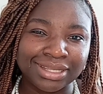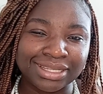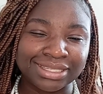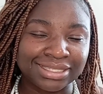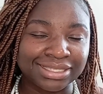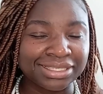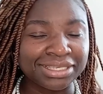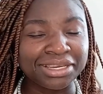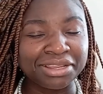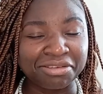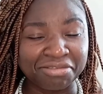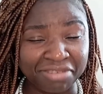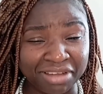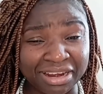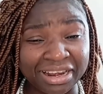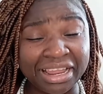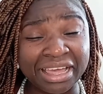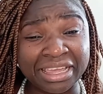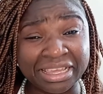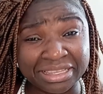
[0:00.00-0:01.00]
It's never
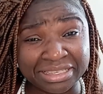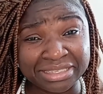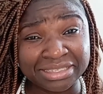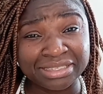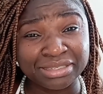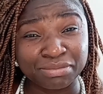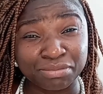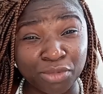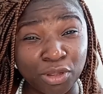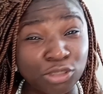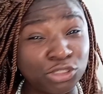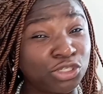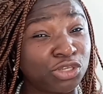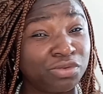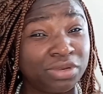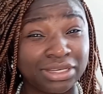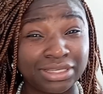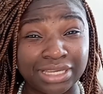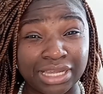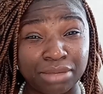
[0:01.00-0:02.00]
lies. Most
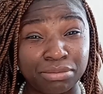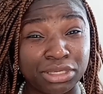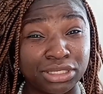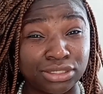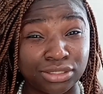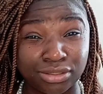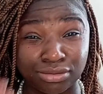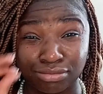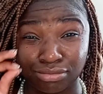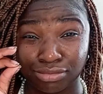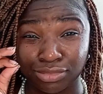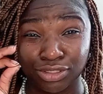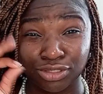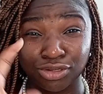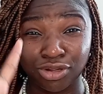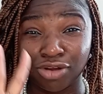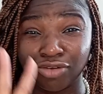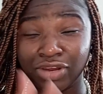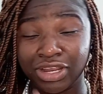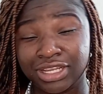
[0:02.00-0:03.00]
of the time, it's
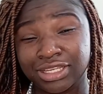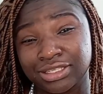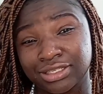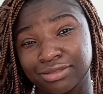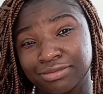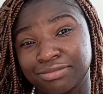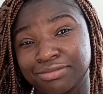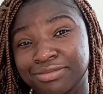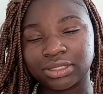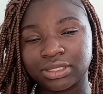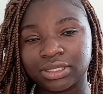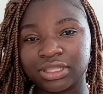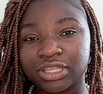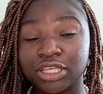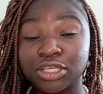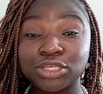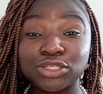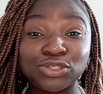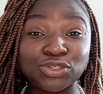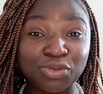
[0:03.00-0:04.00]
correct. Yeah.
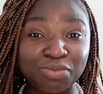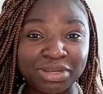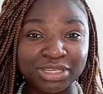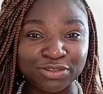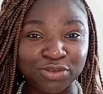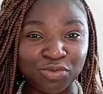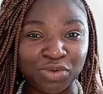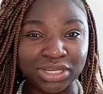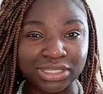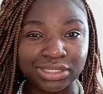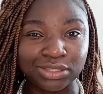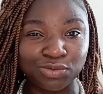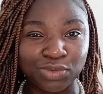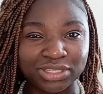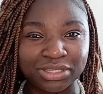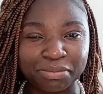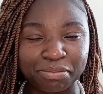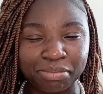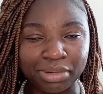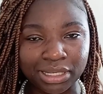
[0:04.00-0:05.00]
Thank you so much for watching. It
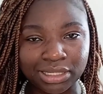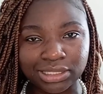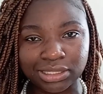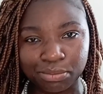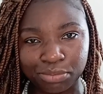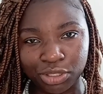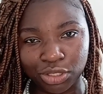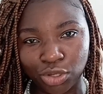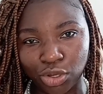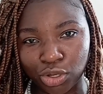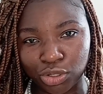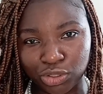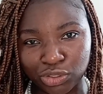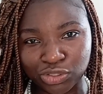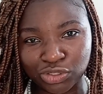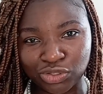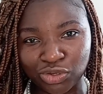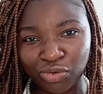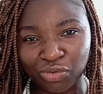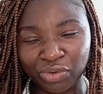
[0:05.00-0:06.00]
was a pleasure being on your
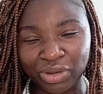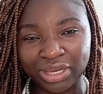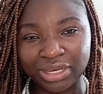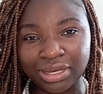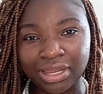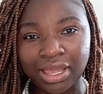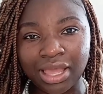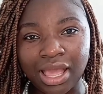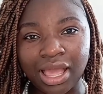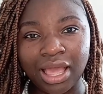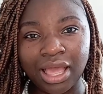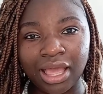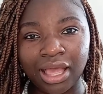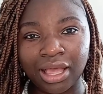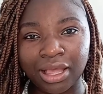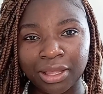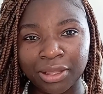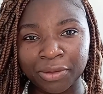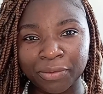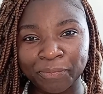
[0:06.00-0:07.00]
screen.
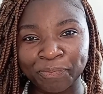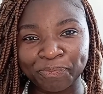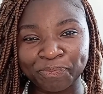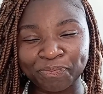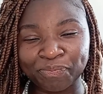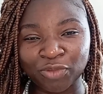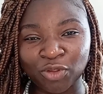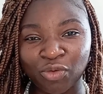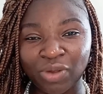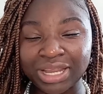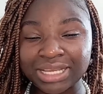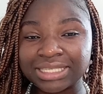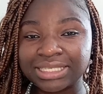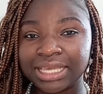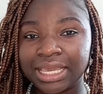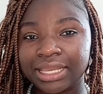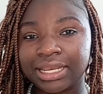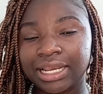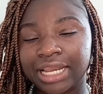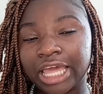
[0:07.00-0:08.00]
Um, right
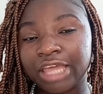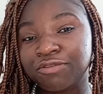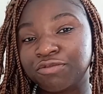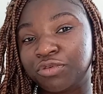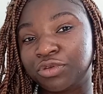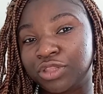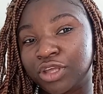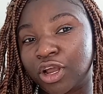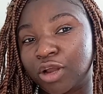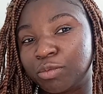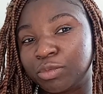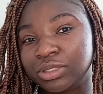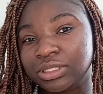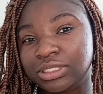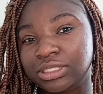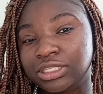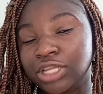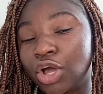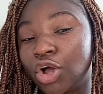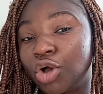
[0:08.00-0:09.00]
here at Life with
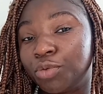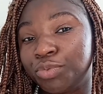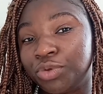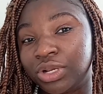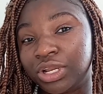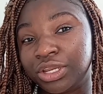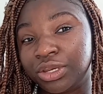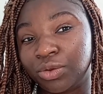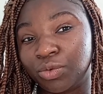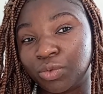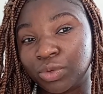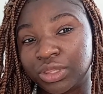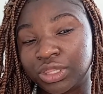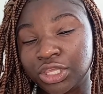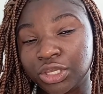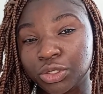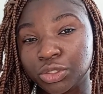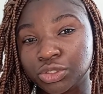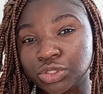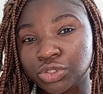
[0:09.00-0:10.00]
Amandine. Hope you learned a
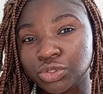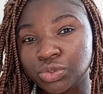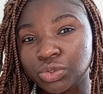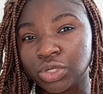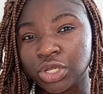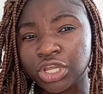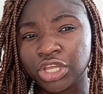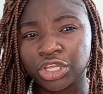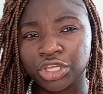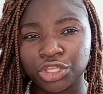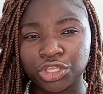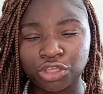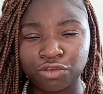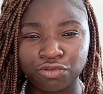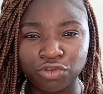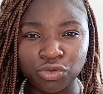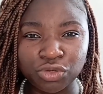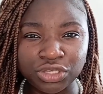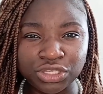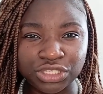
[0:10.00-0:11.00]
thing or two.
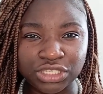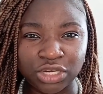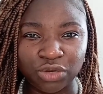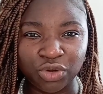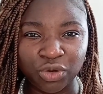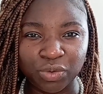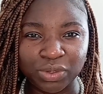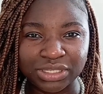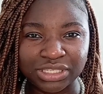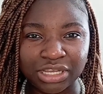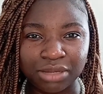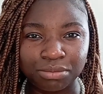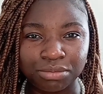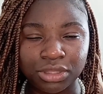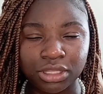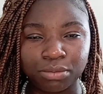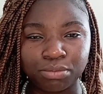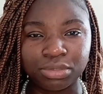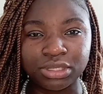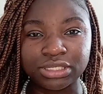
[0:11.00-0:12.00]
If you disagree with
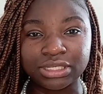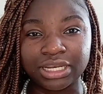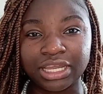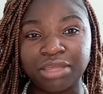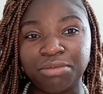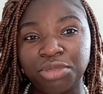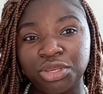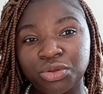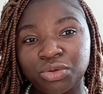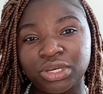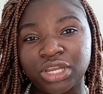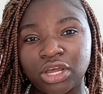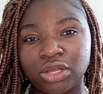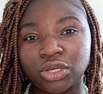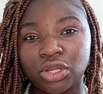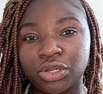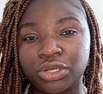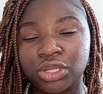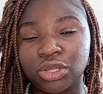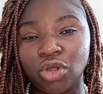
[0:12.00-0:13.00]
something, please let me know
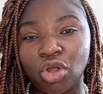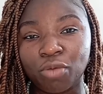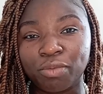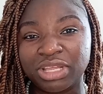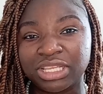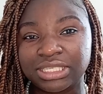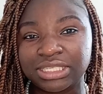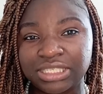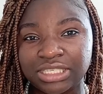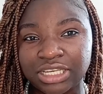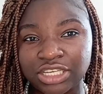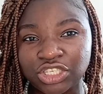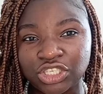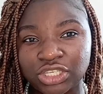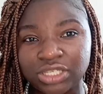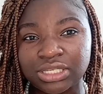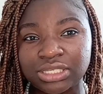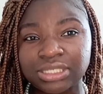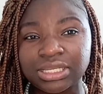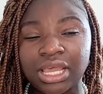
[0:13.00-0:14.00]
down on the comment
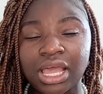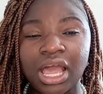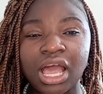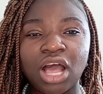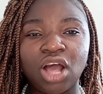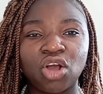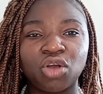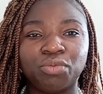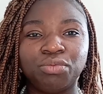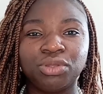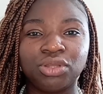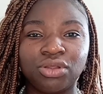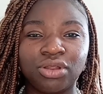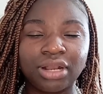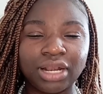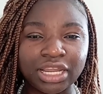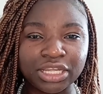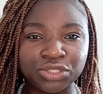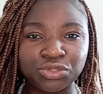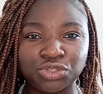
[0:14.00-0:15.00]
sections. I'll be
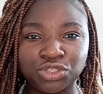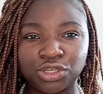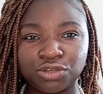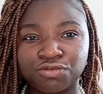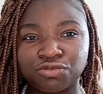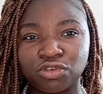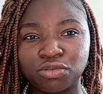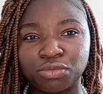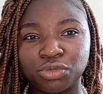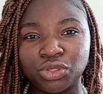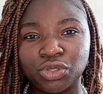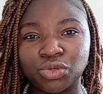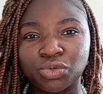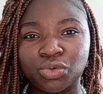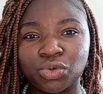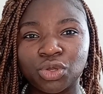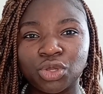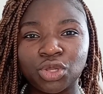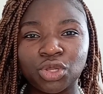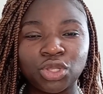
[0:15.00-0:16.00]
glad to hear from
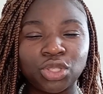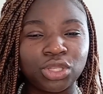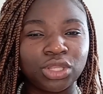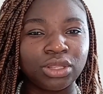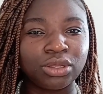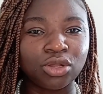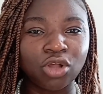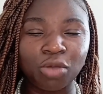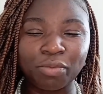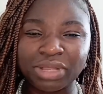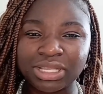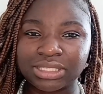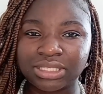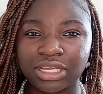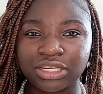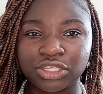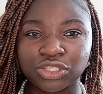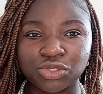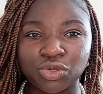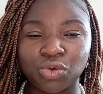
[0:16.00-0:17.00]
you. The comment
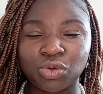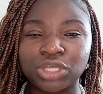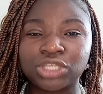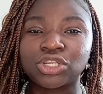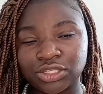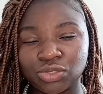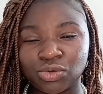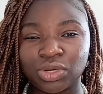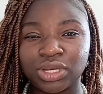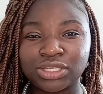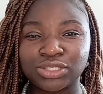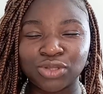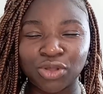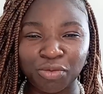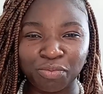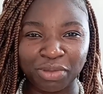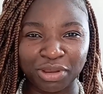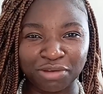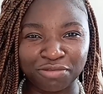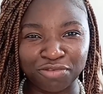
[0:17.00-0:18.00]
section is always, is always
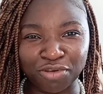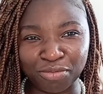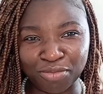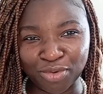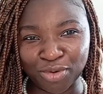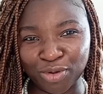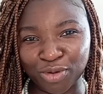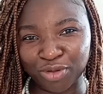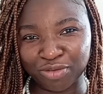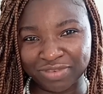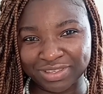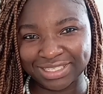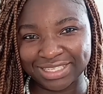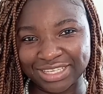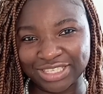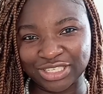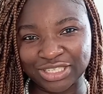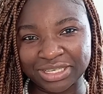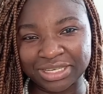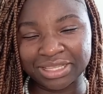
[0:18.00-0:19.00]
open for more
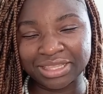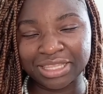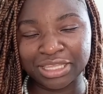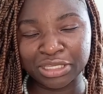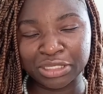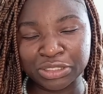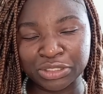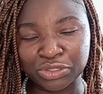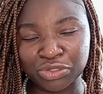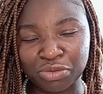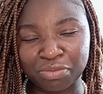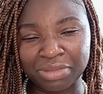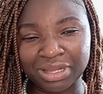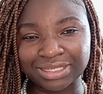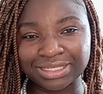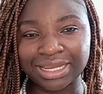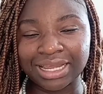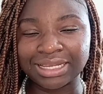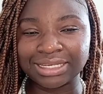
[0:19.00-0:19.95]
conversation. Thank you so much.